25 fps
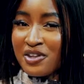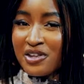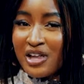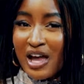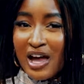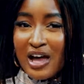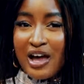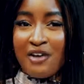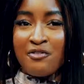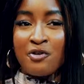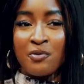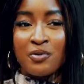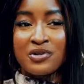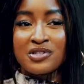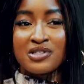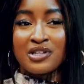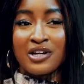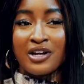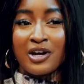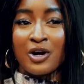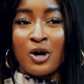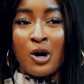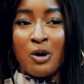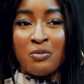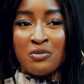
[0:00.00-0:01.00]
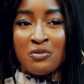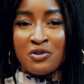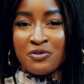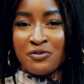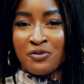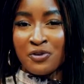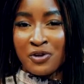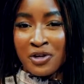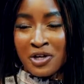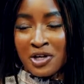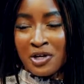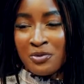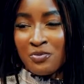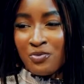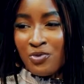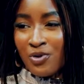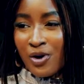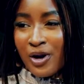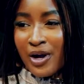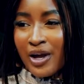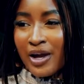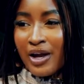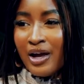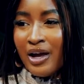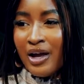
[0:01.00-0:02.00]
that, everyone started coming for him,
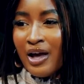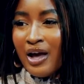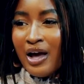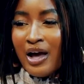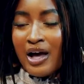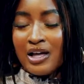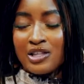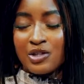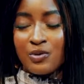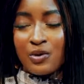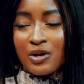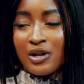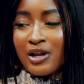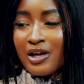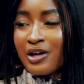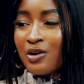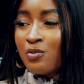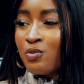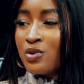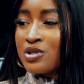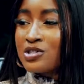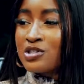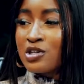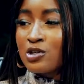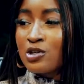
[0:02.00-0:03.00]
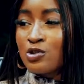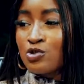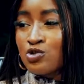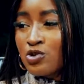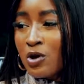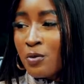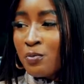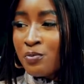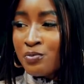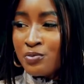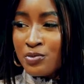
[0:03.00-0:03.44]
right? And they were like, "Wizkid, drop